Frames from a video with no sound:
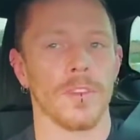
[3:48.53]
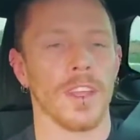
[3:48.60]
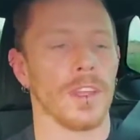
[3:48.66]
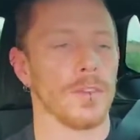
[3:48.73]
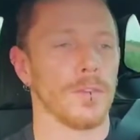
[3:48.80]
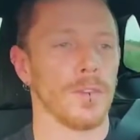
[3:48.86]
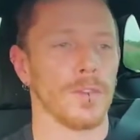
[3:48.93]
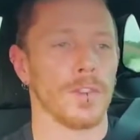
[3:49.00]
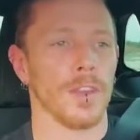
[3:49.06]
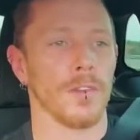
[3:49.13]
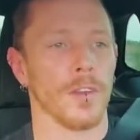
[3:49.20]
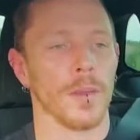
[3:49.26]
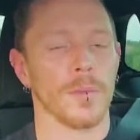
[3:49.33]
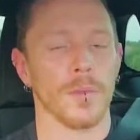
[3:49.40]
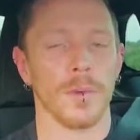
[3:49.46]
10 to 15
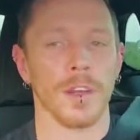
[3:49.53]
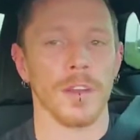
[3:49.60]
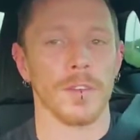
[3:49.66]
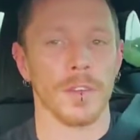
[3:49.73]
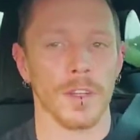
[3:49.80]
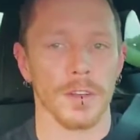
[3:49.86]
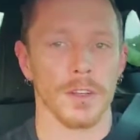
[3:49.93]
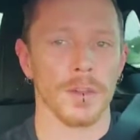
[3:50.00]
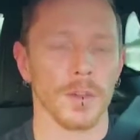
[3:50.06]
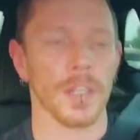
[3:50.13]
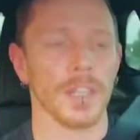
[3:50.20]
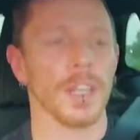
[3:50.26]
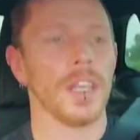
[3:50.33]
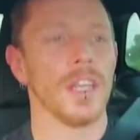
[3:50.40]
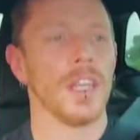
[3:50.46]
reps, whatever they're doing,